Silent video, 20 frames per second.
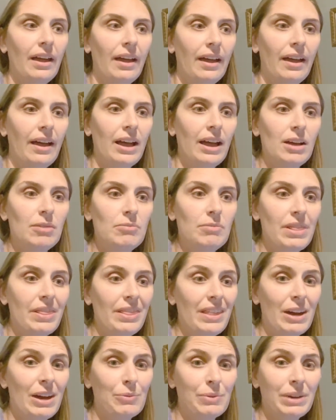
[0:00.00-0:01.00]

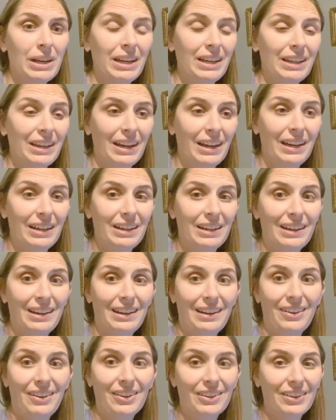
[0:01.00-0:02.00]
That way
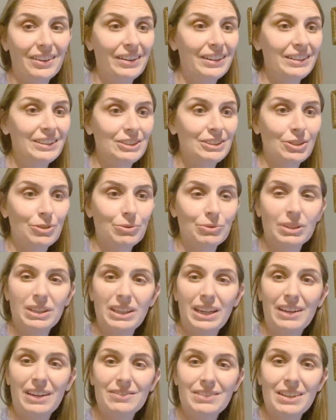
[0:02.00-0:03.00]
I don't really
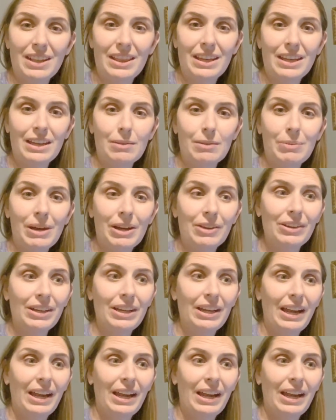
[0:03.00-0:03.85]
have to think about it